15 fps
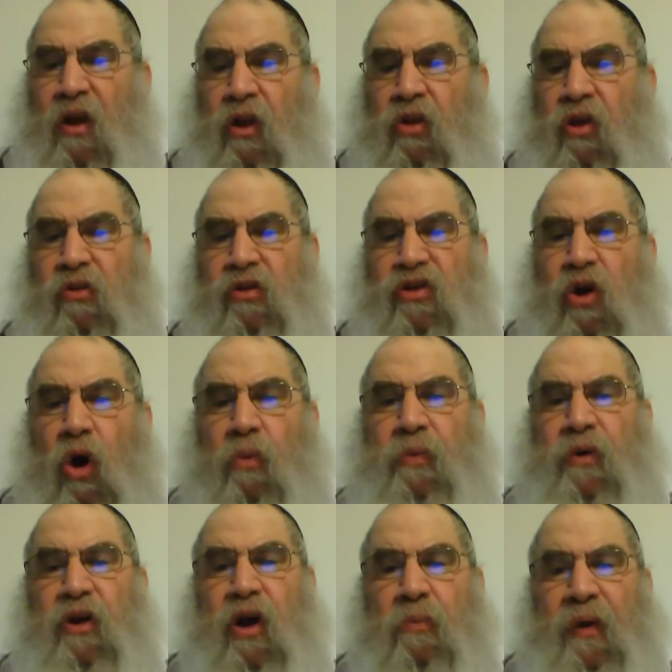Those
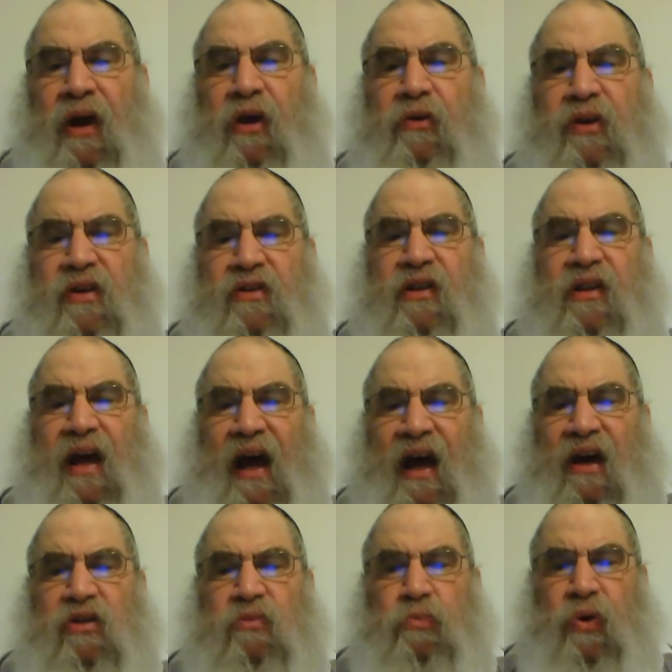opening up areas in the
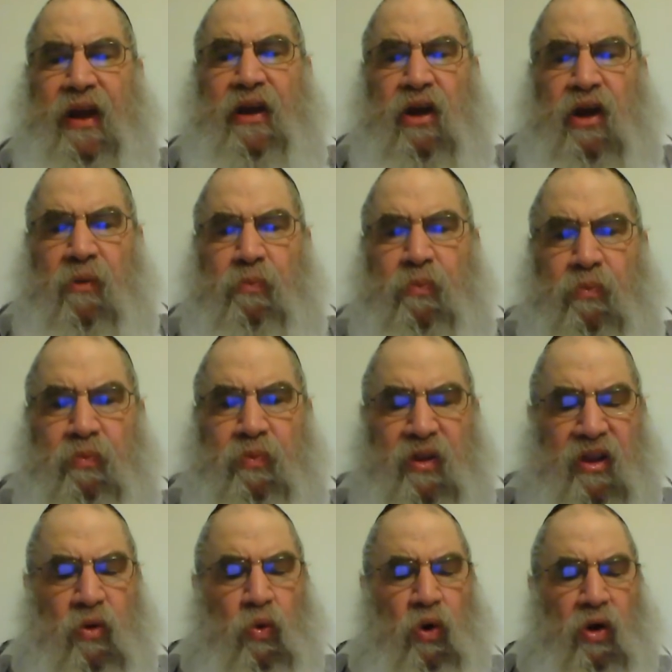house, breaking up
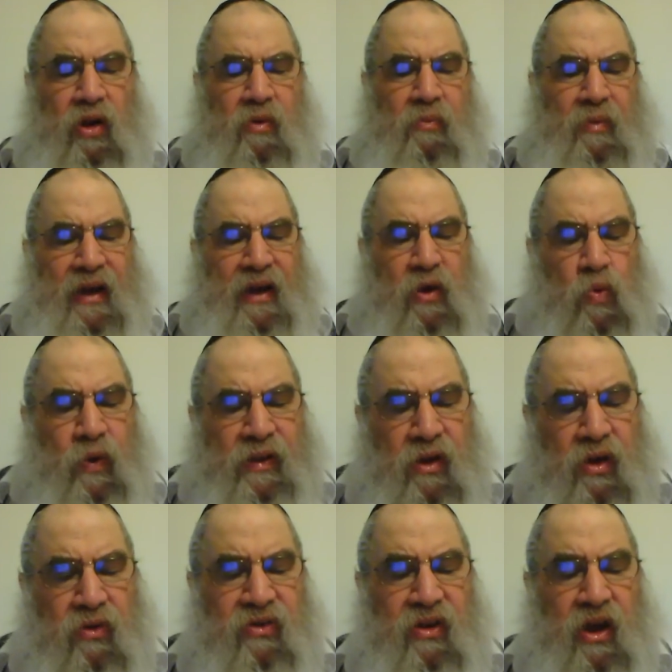the wall, making
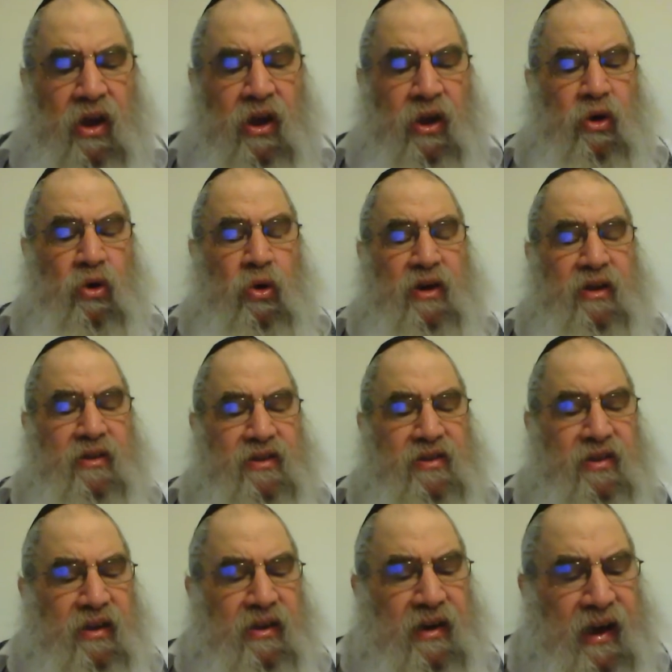windows. In order to
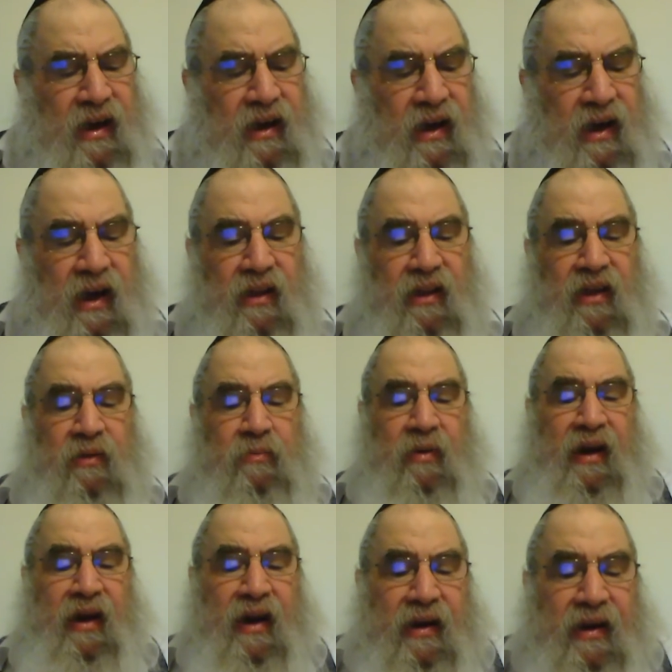see the nega,
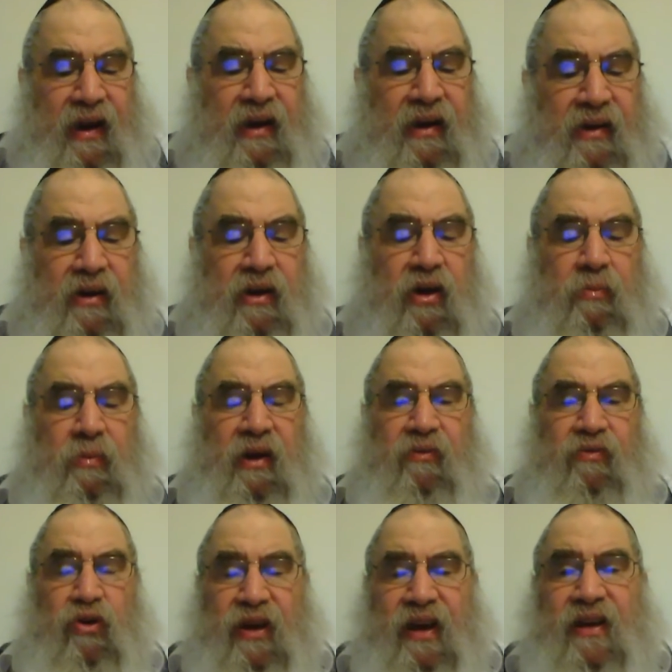
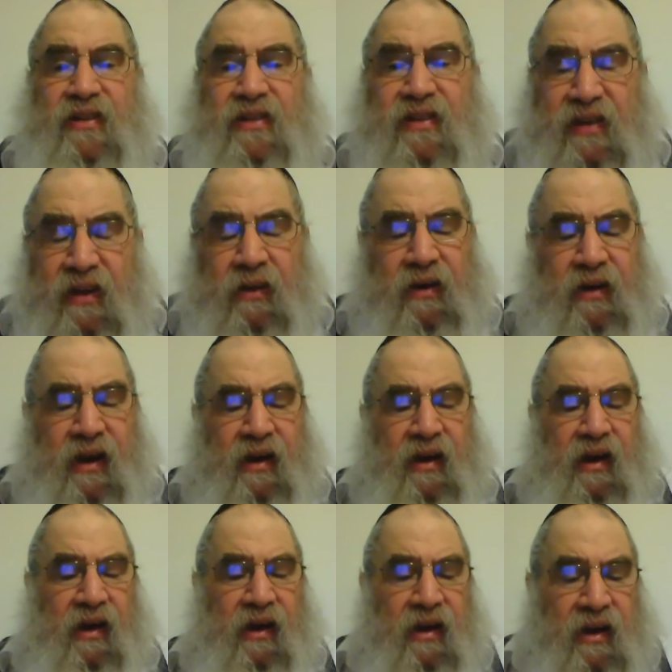if you can't see the
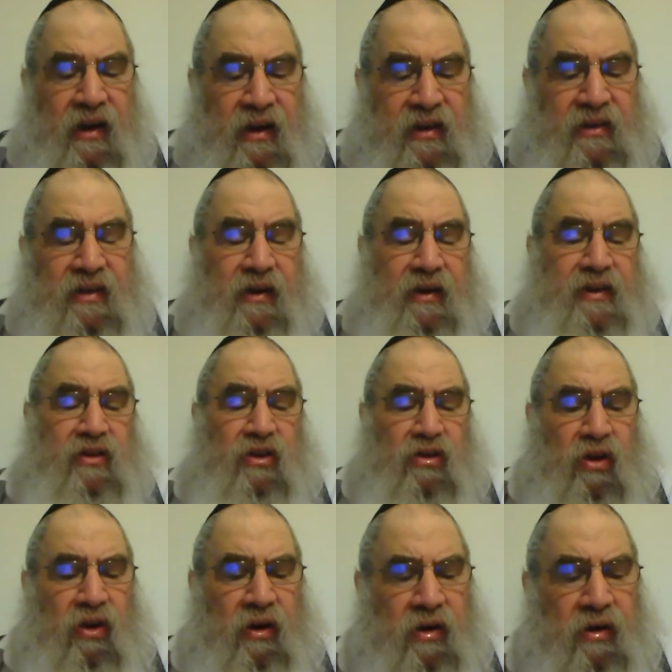nega, is that is a
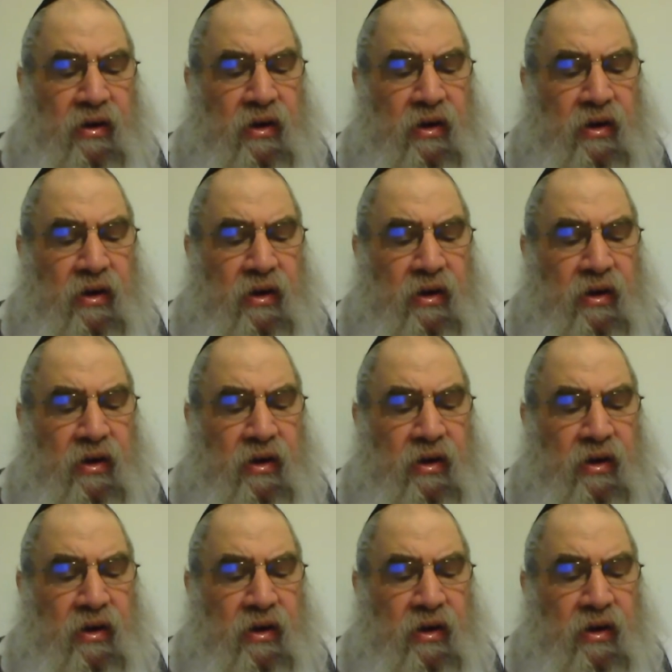tor?